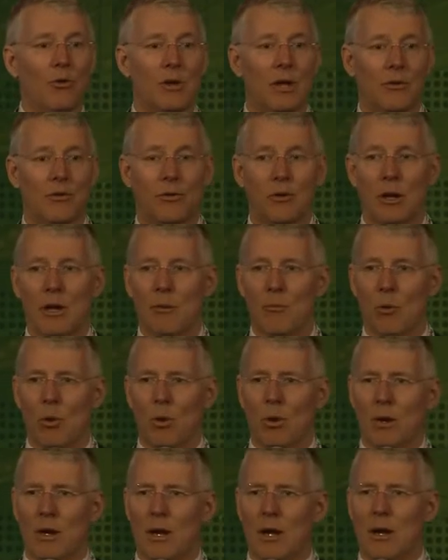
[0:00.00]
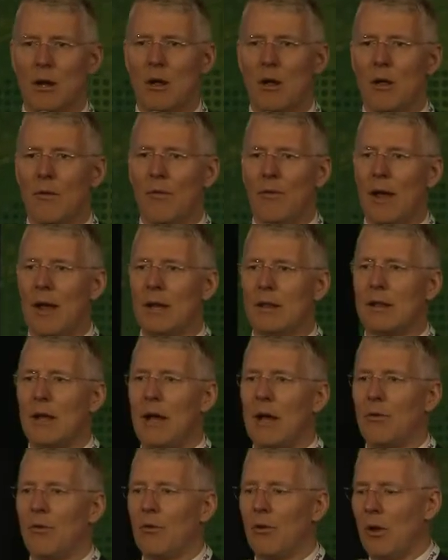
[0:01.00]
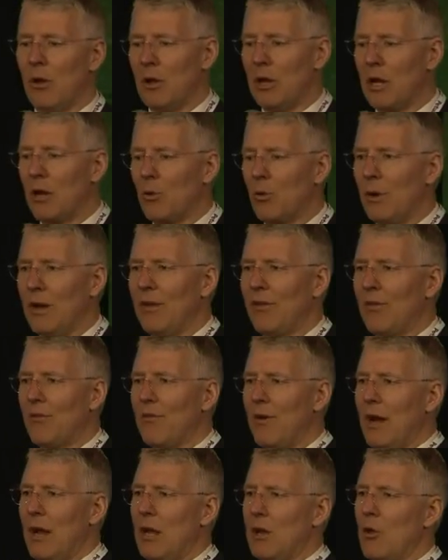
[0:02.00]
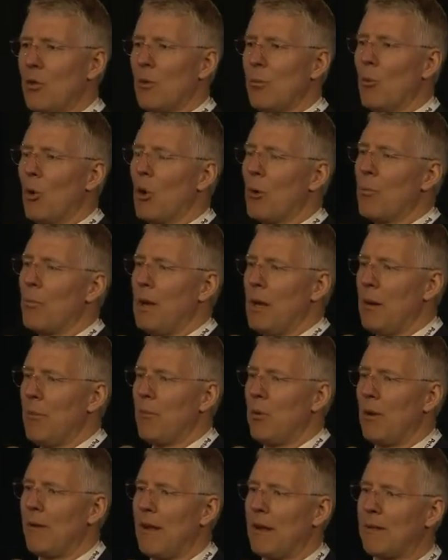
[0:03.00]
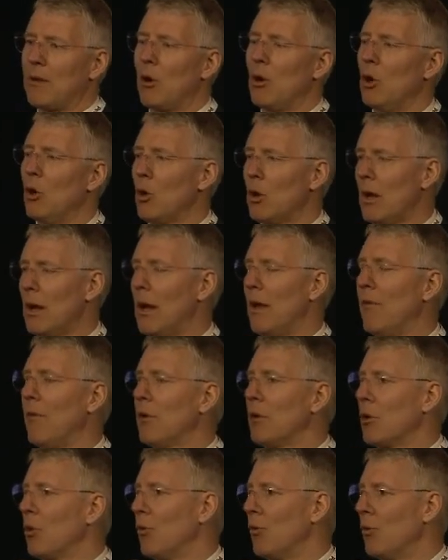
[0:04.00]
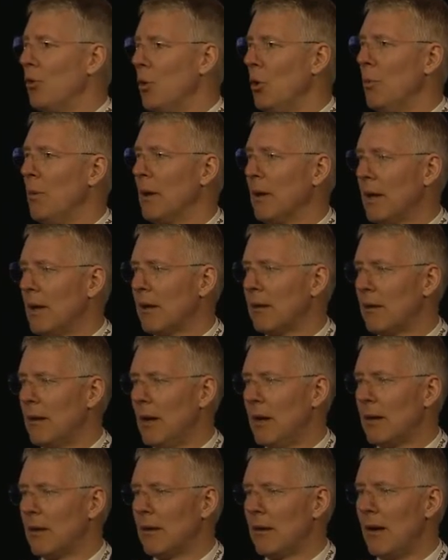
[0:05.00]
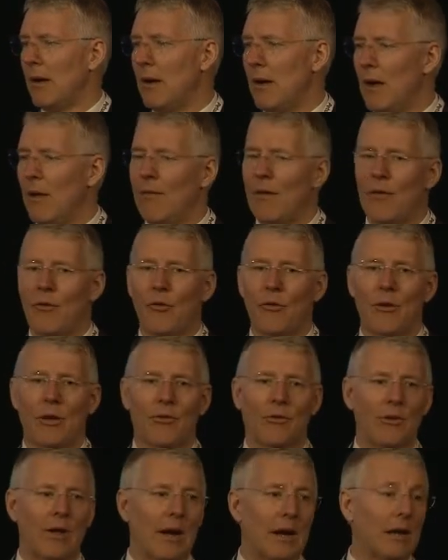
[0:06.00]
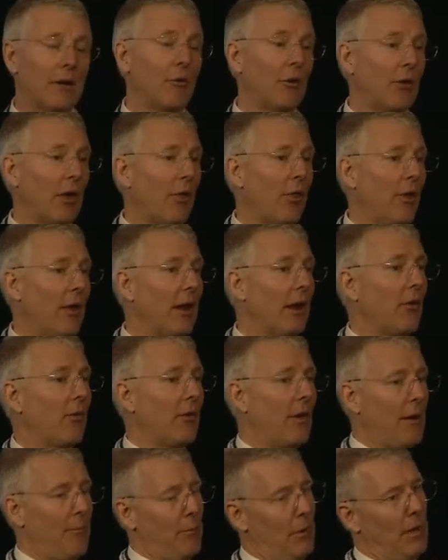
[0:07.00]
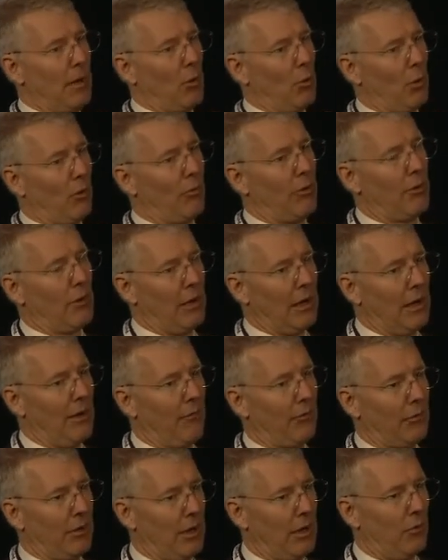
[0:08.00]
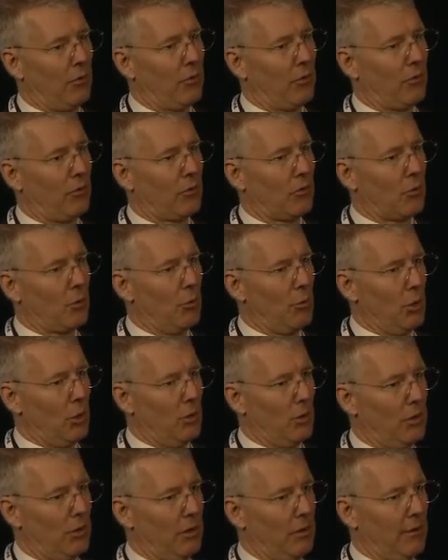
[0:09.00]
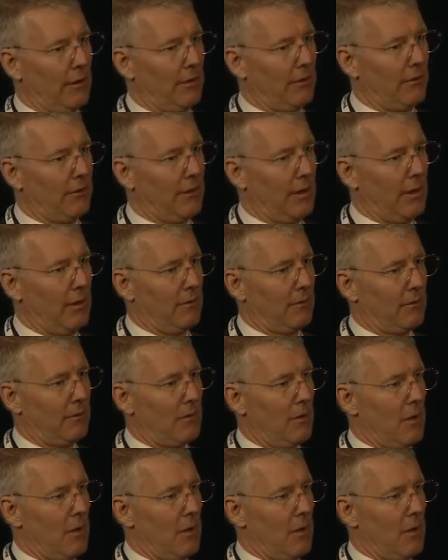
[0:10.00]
yesterday morning, data has an increased value the more people that are looking and consuming that data. And that is exactly what I think is happening also in the life sciences community these days.